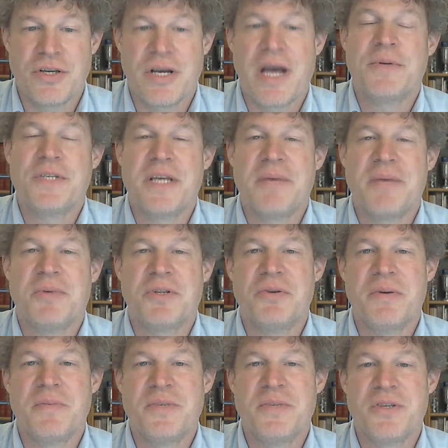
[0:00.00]
I was able to
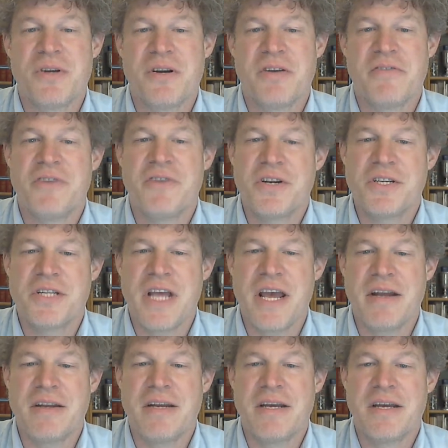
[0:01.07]
observe
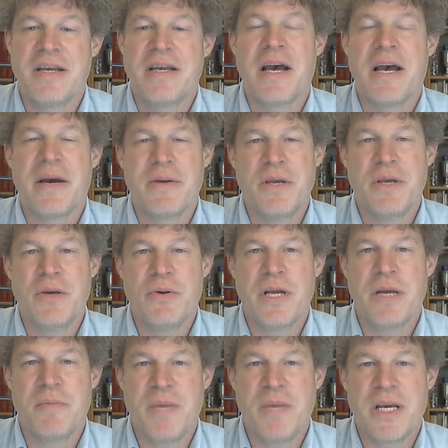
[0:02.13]
firsthand how Ewan
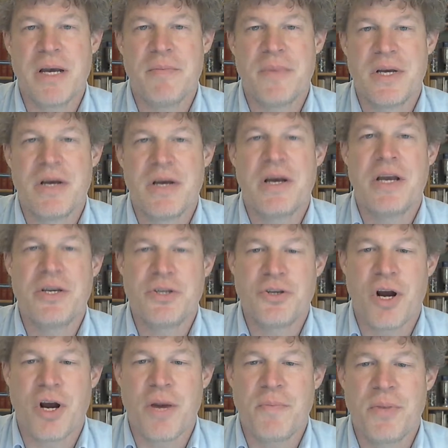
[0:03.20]
had become a
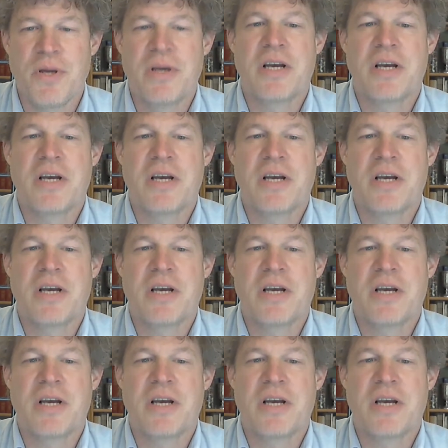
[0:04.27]
sharp,